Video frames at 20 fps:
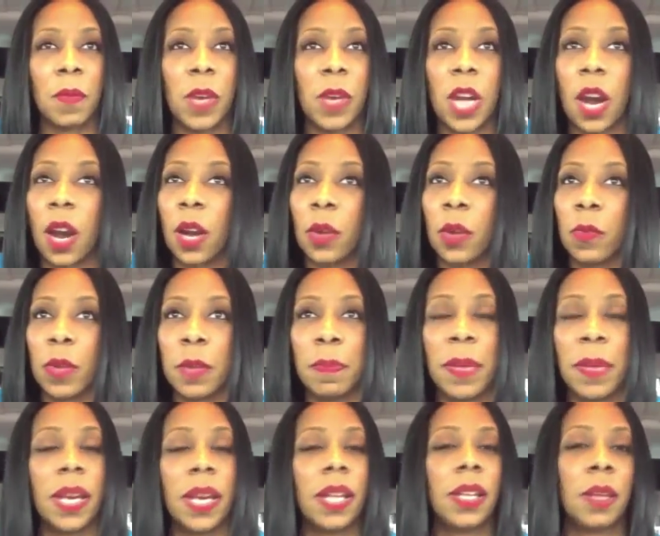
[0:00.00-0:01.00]
We heard
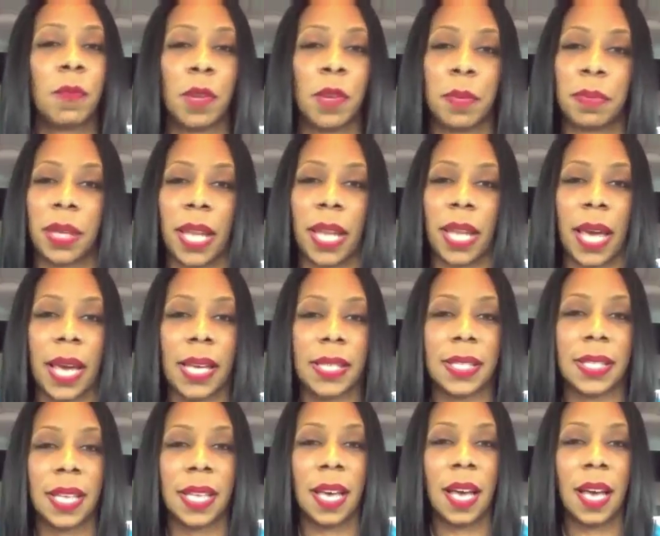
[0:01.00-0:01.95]
repeal and replace